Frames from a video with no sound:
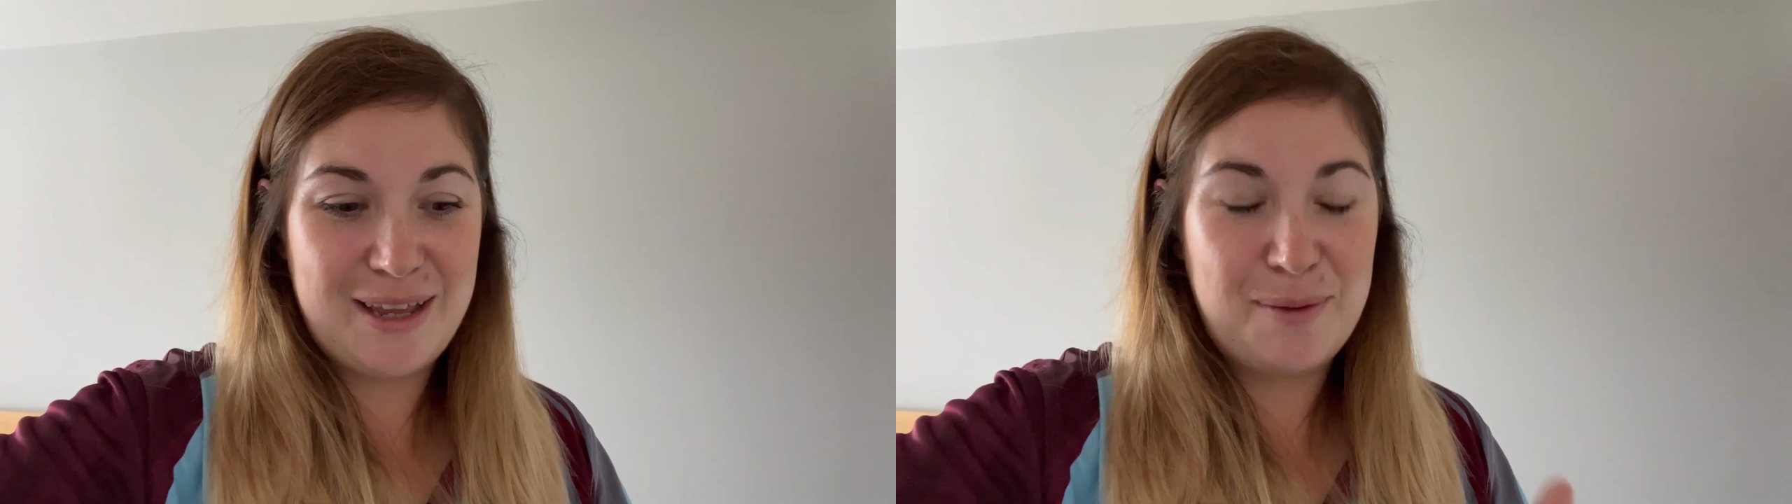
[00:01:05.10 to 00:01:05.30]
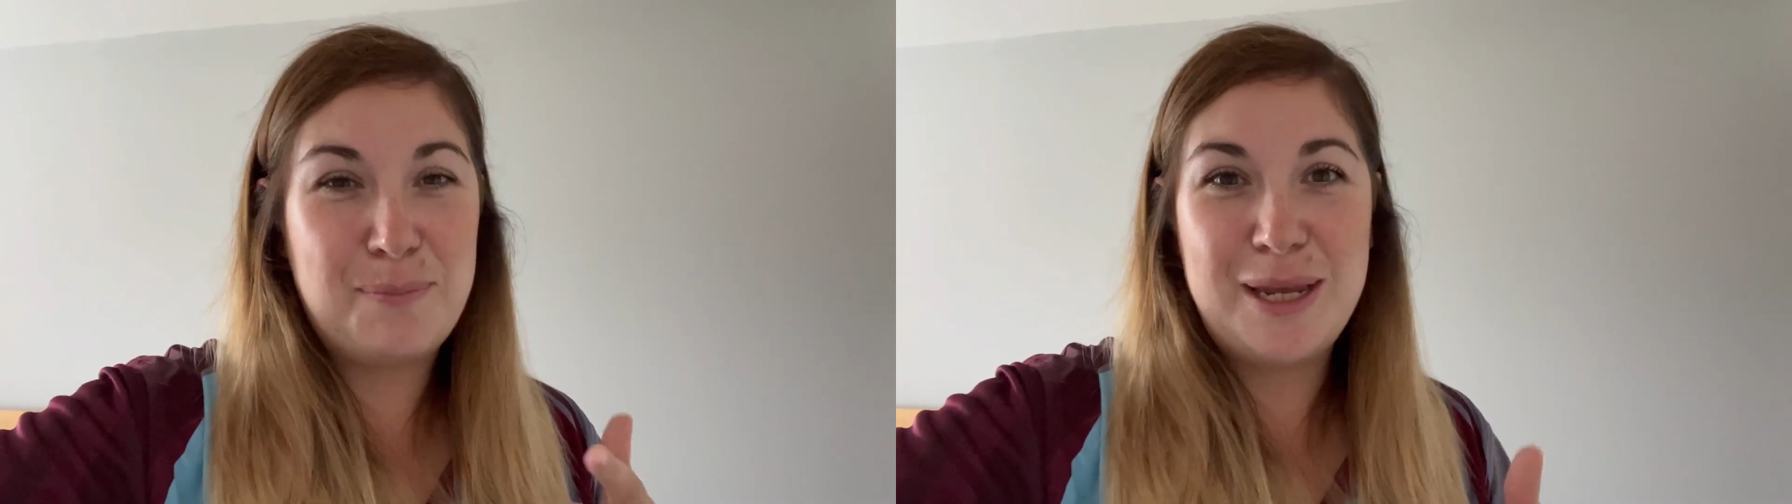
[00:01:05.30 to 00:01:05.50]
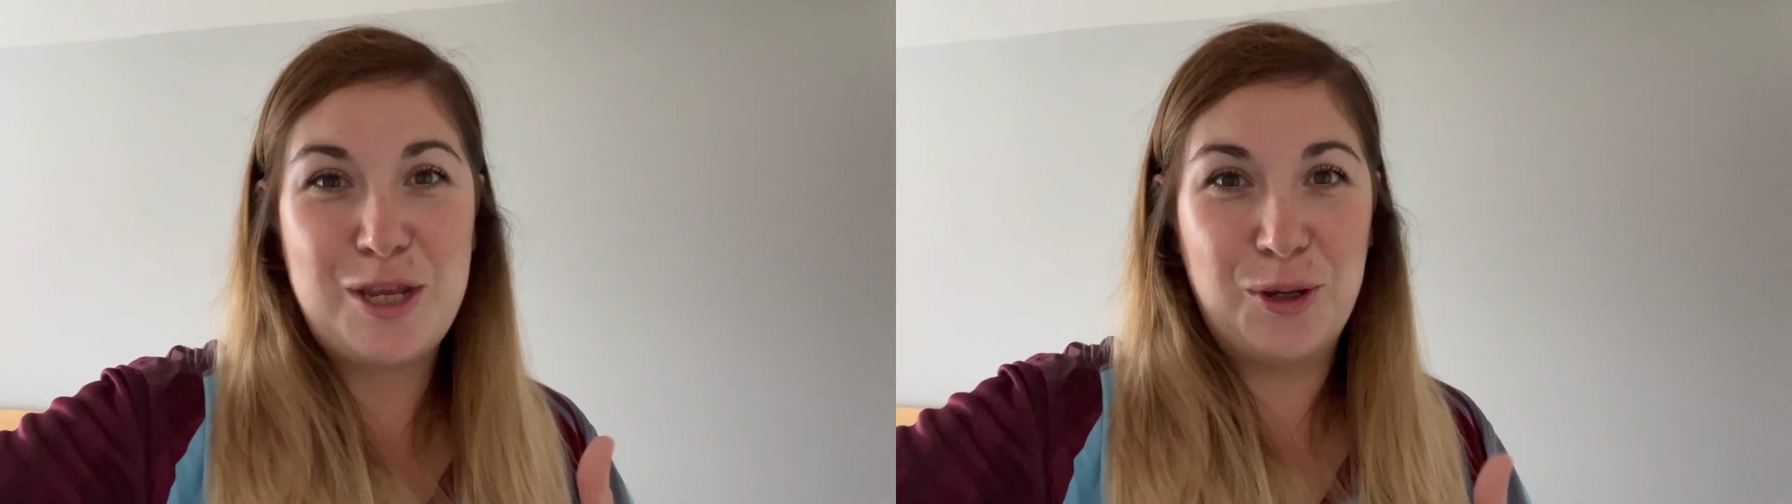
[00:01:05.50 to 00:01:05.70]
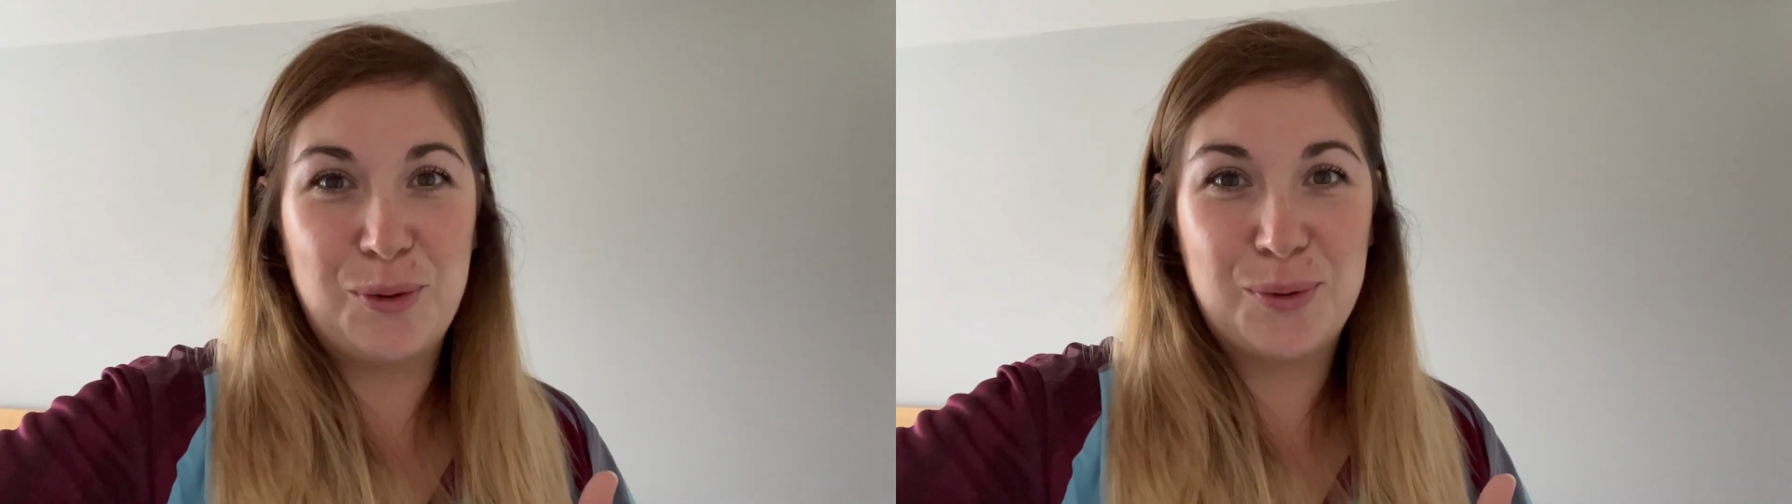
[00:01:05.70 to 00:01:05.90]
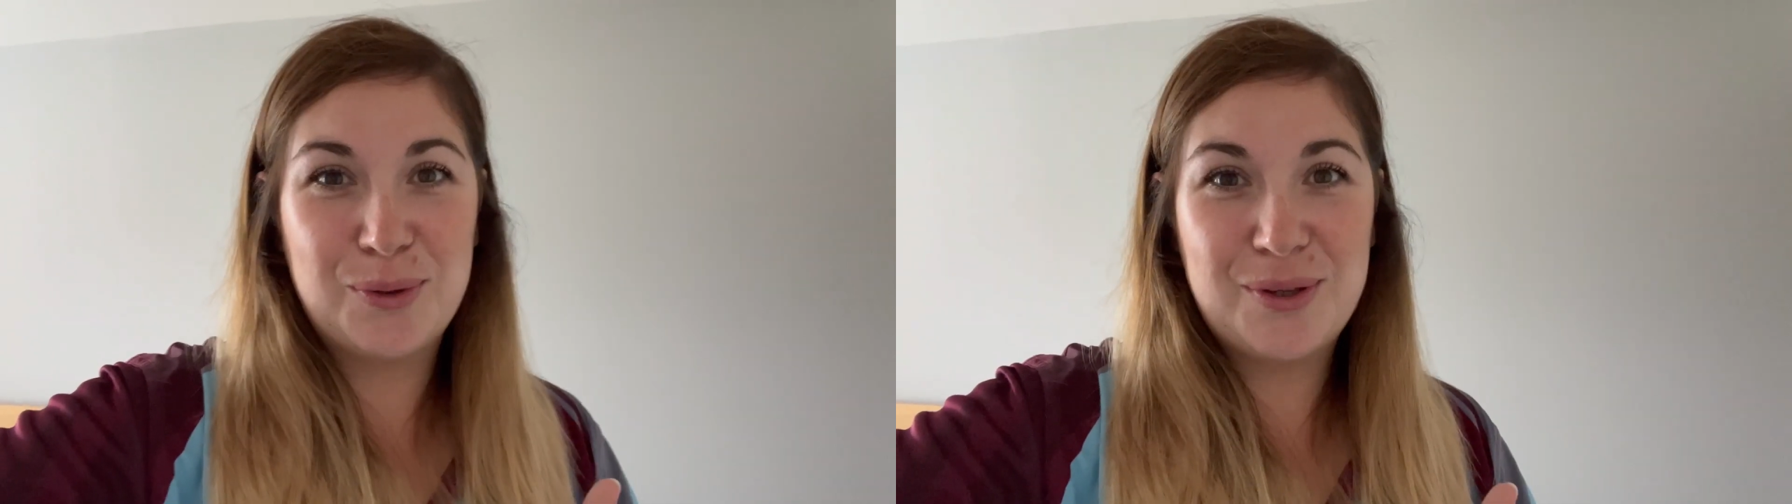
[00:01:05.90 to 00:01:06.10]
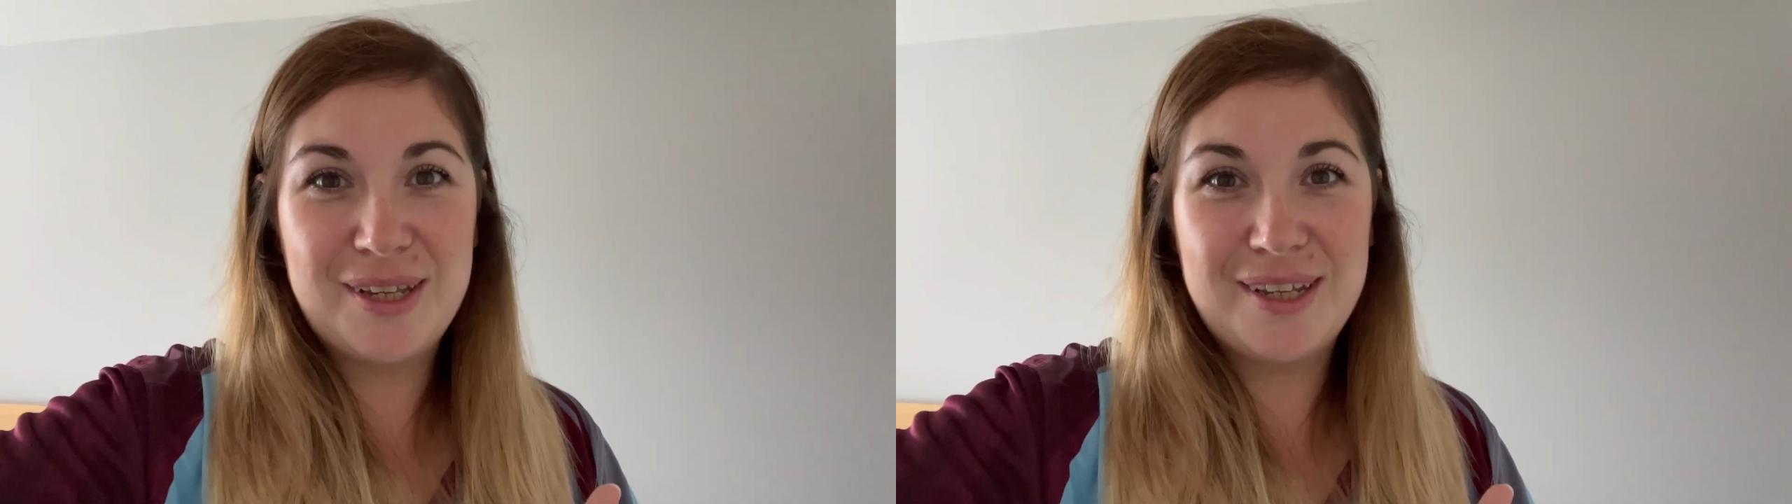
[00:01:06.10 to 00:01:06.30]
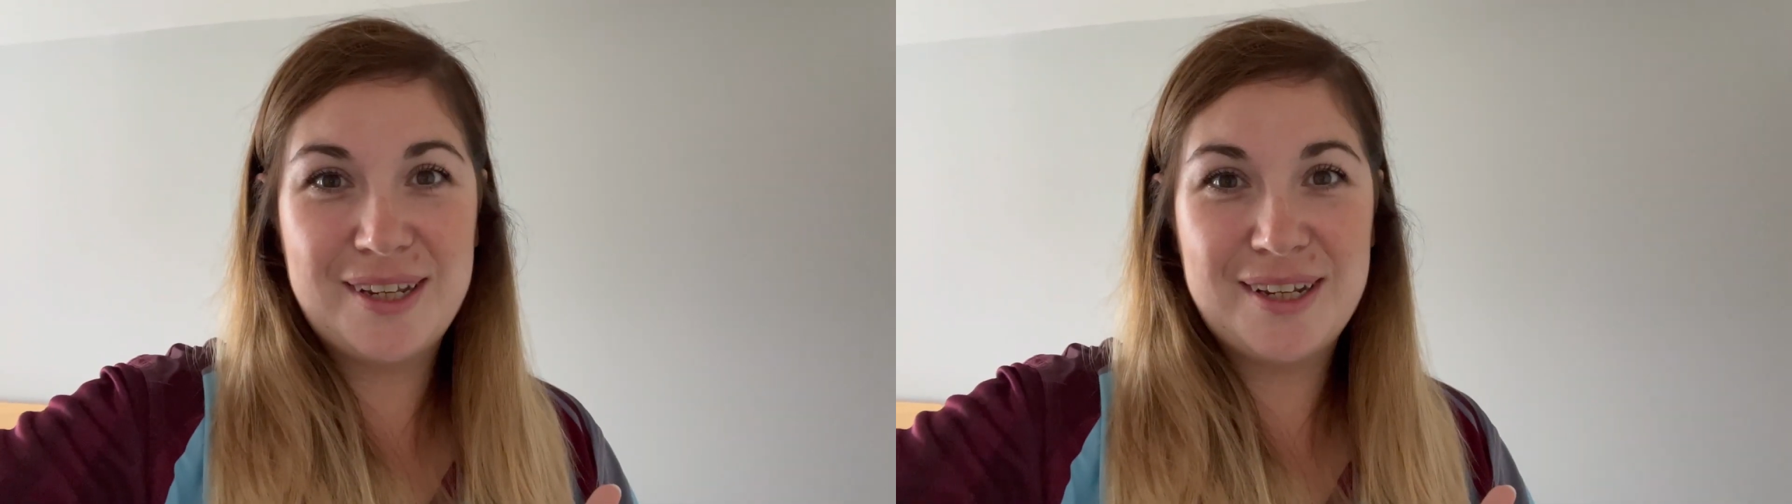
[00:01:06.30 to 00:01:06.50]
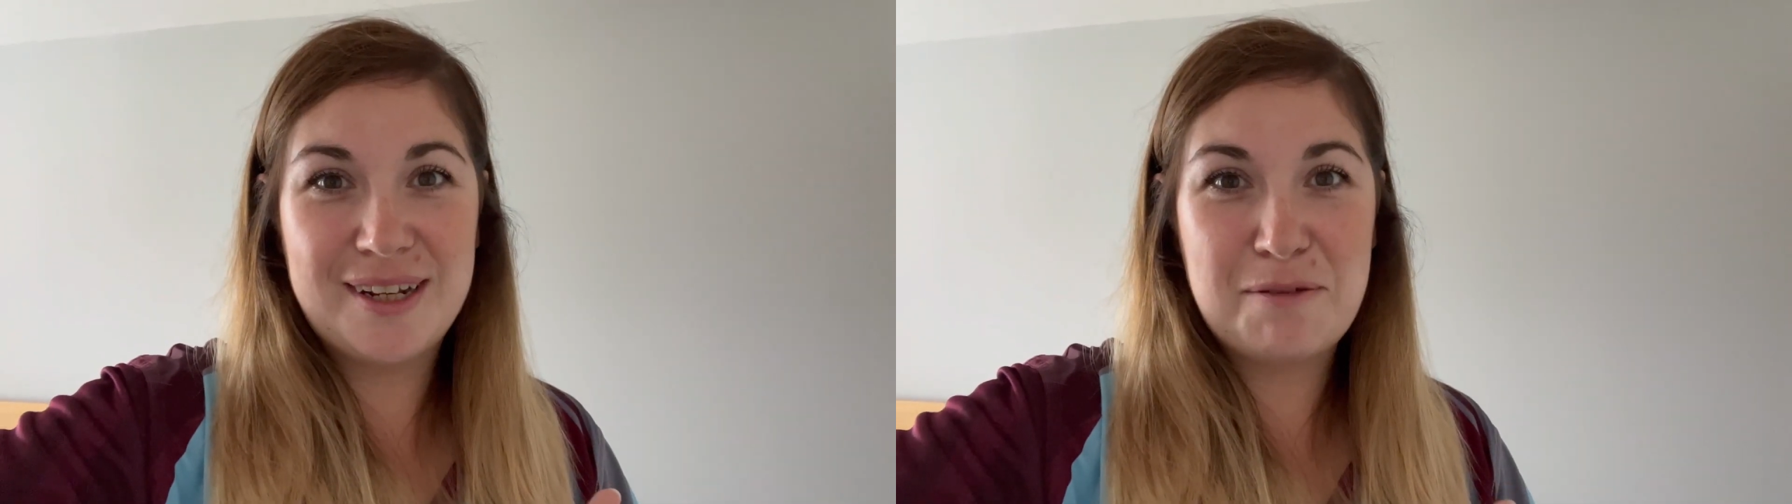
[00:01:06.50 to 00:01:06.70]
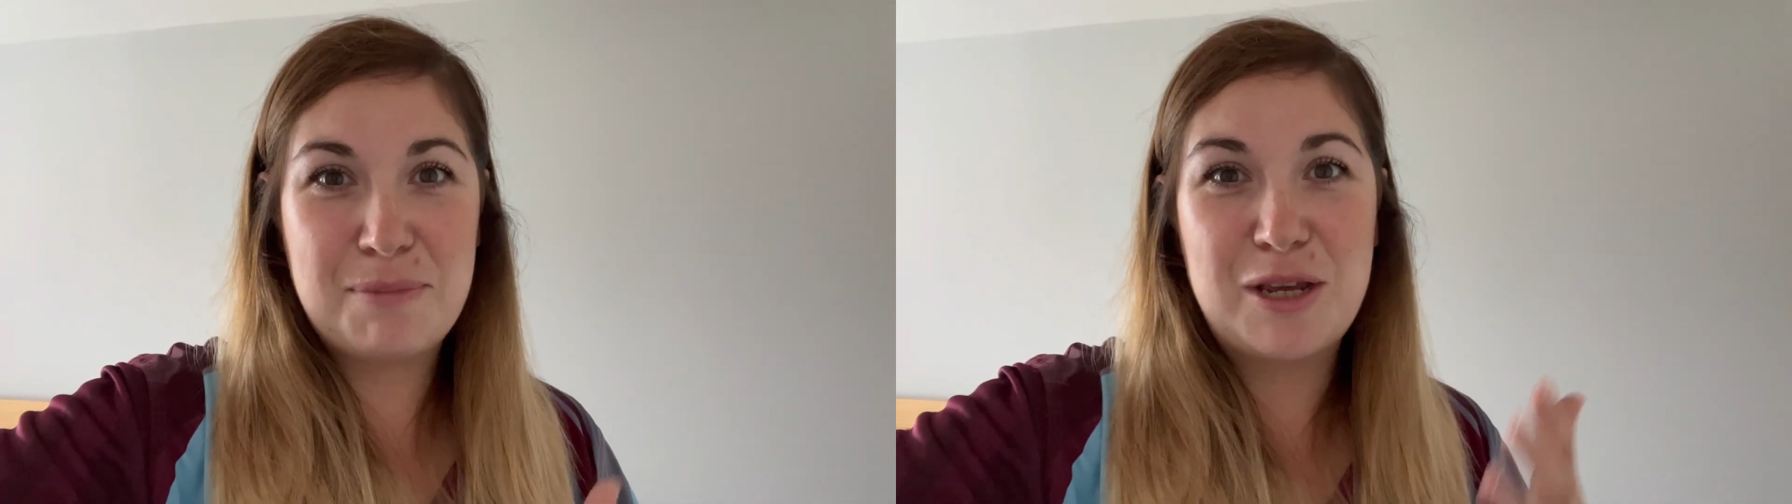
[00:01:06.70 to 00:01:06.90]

be you. Be